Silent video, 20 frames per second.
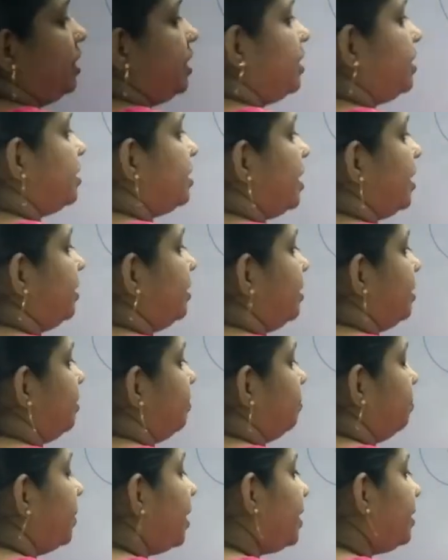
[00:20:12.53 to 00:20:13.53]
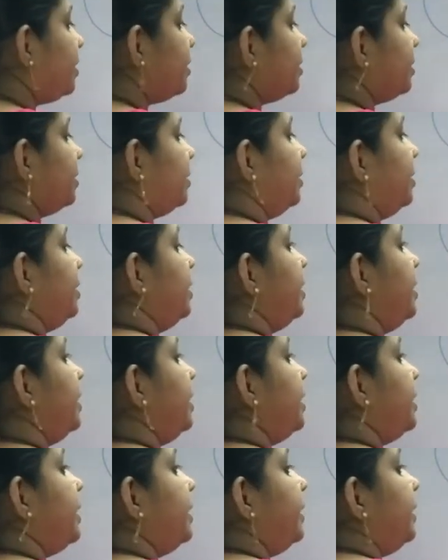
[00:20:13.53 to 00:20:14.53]
is nothing but
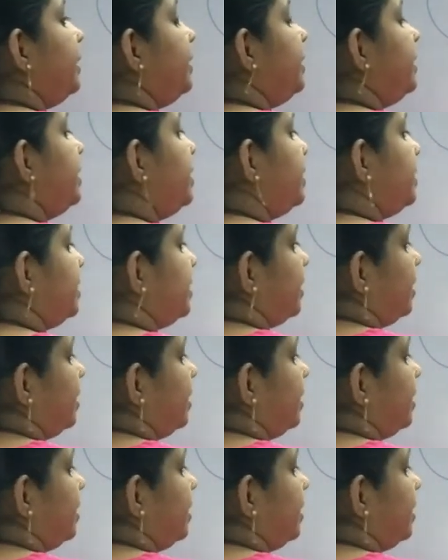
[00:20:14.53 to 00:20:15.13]
it is